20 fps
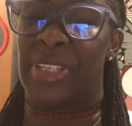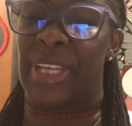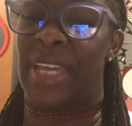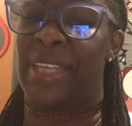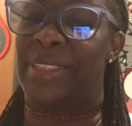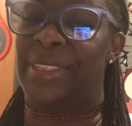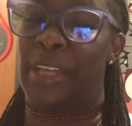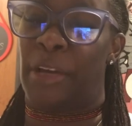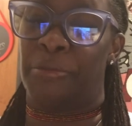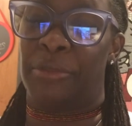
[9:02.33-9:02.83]

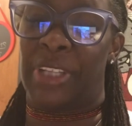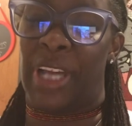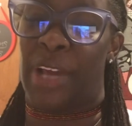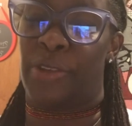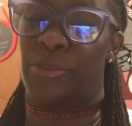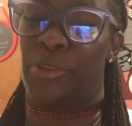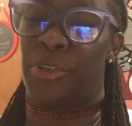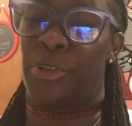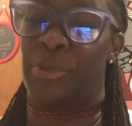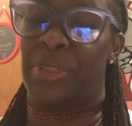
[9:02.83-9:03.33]
and
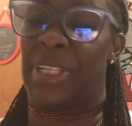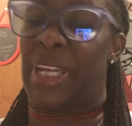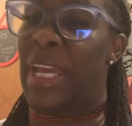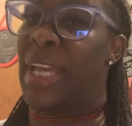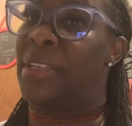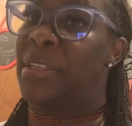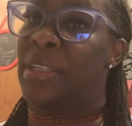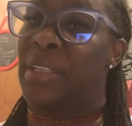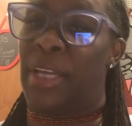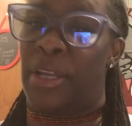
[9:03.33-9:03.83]
sometimes reduce
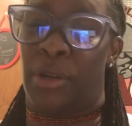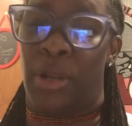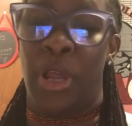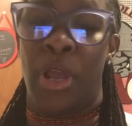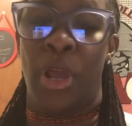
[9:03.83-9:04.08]
insulin